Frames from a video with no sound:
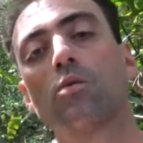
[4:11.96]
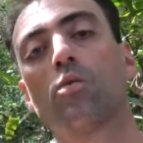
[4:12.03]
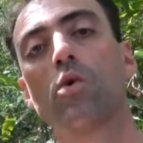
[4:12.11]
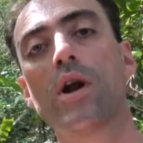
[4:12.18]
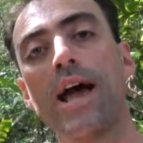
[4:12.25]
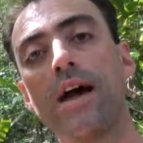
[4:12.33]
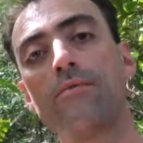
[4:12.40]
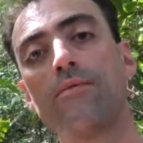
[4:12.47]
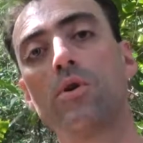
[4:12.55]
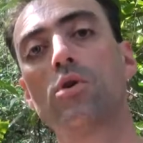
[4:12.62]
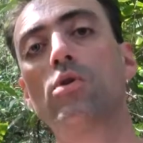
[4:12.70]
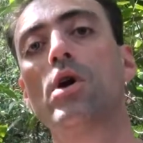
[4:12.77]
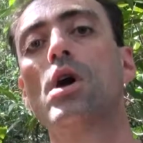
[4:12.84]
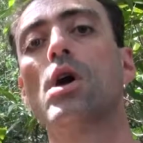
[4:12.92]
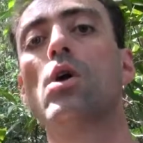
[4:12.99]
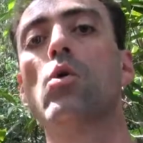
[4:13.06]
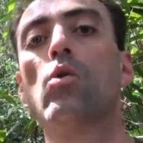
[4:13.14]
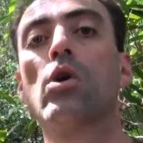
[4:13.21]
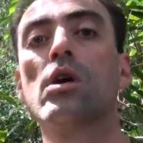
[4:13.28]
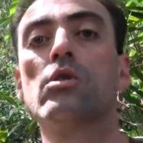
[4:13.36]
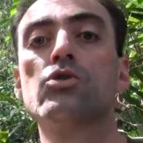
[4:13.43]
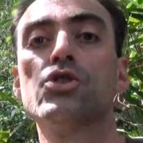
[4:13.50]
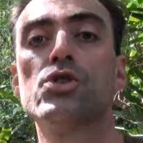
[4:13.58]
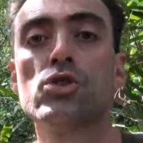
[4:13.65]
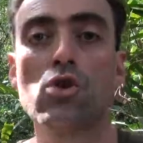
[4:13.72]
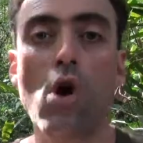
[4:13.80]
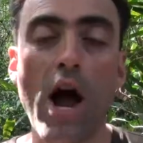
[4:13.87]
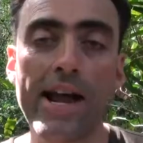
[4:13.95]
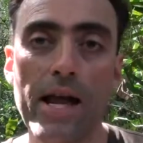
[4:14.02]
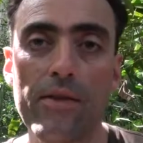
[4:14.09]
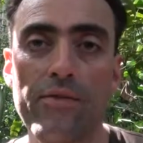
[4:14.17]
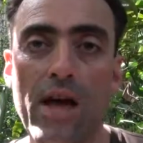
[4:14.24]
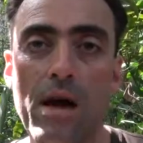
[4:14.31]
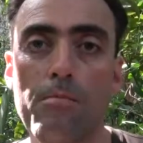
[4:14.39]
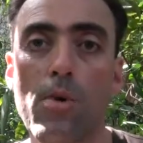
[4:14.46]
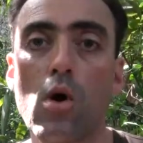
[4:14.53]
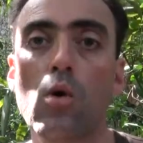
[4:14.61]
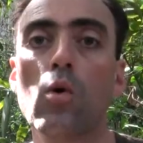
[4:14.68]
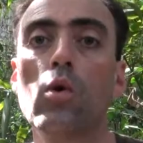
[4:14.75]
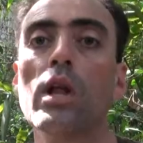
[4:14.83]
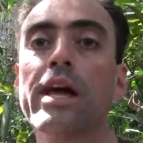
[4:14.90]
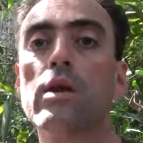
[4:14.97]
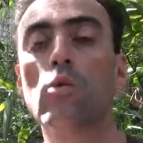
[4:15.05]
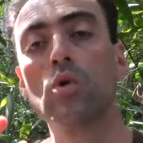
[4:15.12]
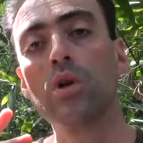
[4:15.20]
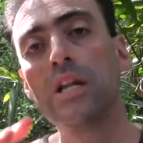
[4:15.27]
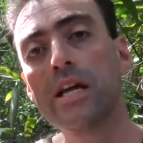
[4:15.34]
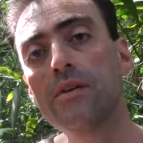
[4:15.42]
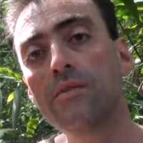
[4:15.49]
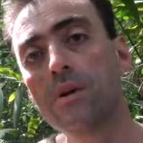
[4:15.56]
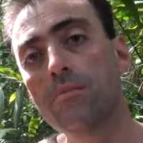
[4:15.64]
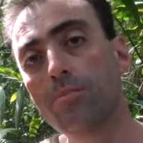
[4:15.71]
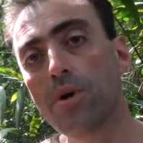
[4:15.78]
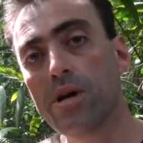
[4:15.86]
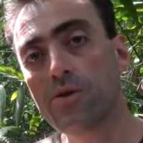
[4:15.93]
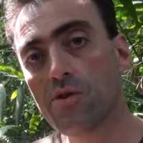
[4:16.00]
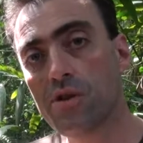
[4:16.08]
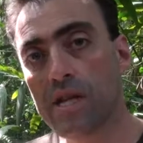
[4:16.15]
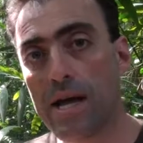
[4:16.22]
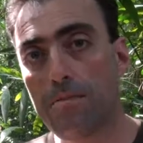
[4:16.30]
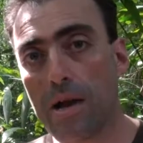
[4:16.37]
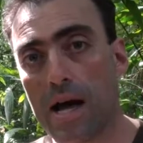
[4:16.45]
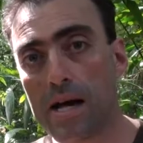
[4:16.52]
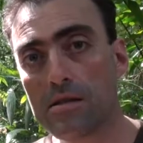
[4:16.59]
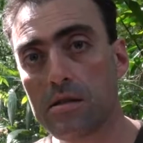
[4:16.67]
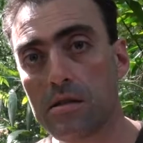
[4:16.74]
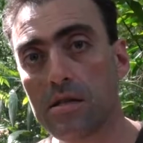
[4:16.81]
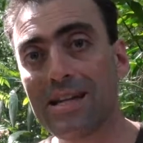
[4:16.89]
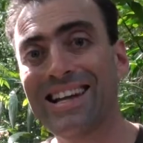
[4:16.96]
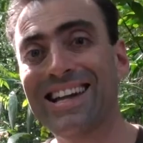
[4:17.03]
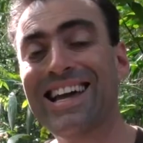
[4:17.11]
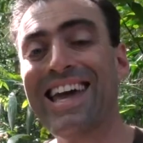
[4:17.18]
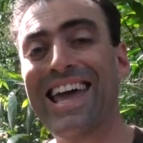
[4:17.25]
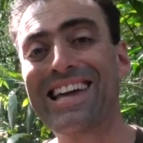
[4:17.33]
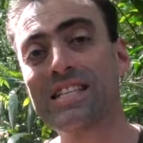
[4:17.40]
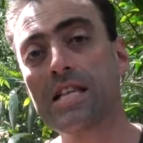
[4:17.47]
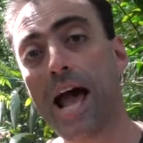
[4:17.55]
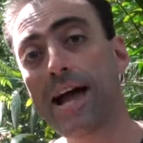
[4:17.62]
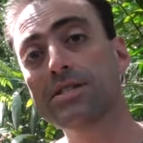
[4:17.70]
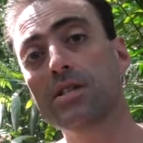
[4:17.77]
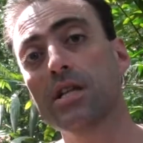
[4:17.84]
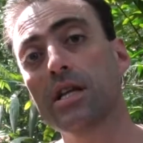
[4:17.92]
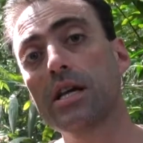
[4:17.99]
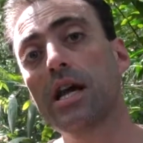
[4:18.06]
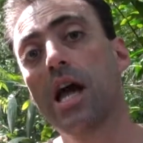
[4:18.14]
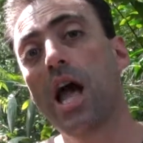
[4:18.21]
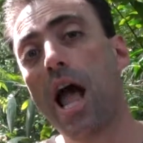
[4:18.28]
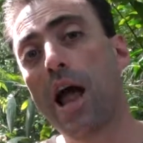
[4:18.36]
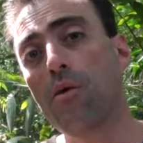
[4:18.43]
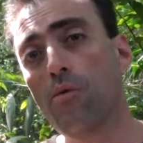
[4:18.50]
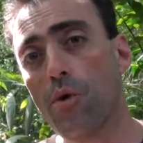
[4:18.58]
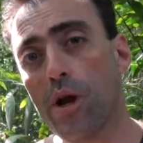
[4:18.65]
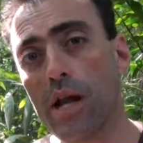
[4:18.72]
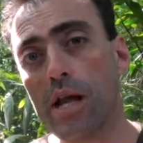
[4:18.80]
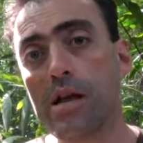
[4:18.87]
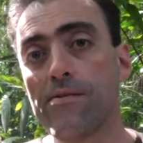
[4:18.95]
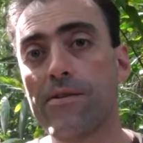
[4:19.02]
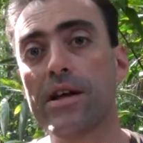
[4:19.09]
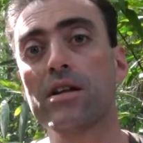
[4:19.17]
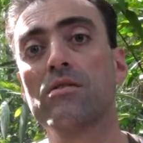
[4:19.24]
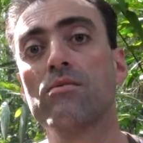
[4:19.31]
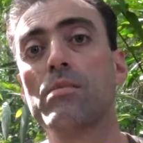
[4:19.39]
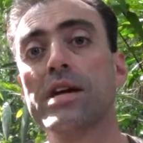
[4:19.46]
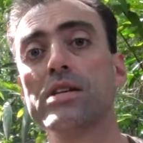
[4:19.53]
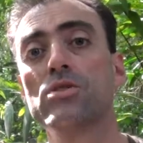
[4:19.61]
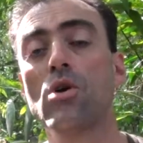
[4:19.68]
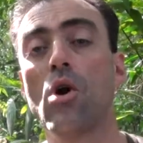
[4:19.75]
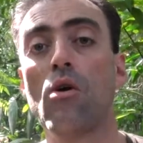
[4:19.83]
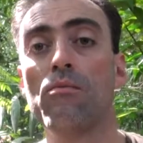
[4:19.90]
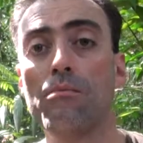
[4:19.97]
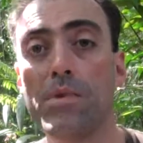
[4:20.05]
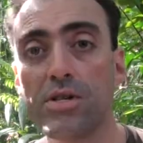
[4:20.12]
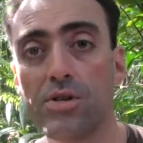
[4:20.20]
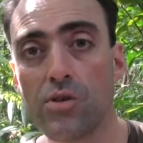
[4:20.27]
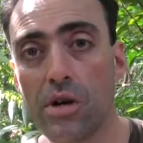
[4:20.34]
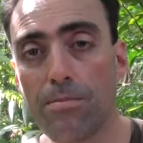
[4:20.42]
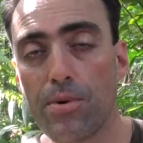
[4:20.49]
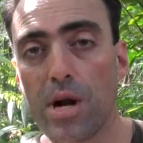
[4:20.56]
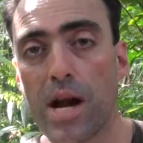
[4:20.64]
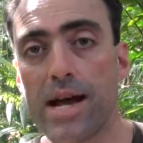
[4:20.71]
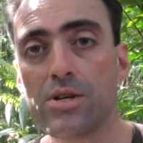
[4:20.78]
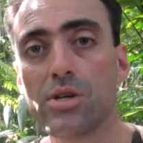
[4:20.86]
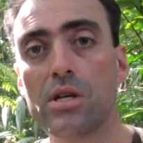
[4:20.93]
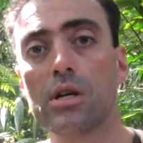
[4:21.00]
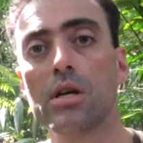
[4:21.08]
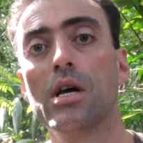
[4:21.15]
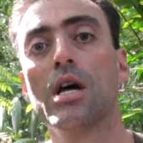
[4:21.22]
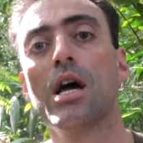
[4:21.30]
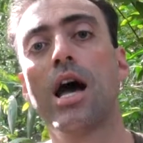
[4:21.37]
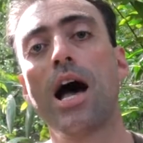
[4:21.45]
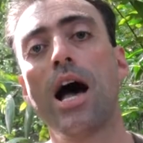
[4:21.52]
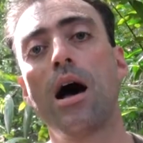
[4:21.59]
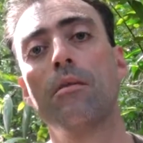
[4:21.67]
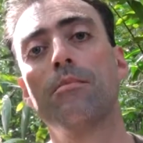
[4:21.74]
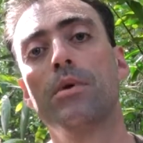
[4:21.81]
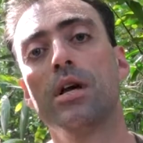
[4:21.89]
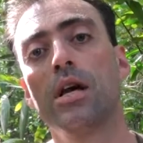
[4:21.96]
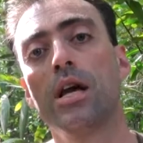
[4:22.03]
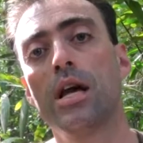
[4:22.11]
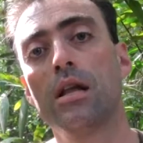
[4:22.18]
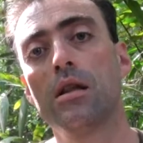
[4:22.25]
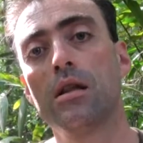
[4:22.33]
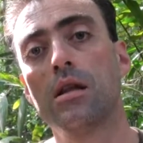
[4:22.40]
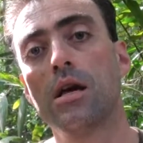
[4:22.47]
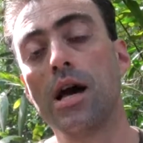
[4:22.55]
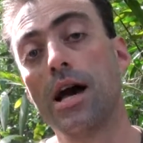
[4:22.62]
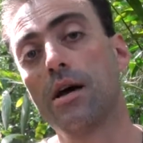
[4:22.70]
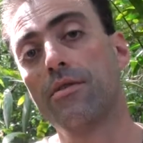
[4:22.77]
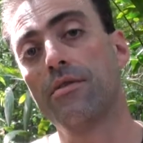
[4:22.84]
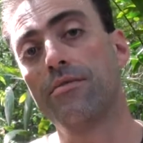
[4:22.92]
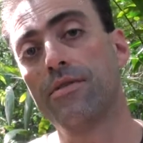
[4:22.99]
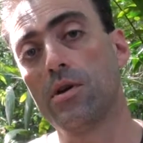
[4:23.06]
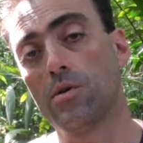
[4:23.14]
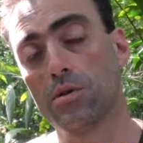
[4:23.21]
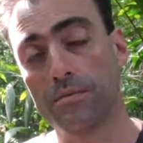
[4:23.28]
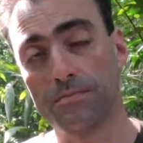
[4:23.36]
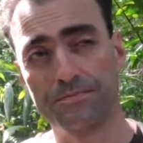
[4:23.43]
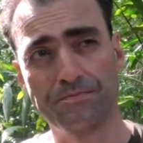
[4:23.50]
what have you, will strike at that model and it will leave an impression in that plasticine. It's actually a really effective means of measuring predation in the field.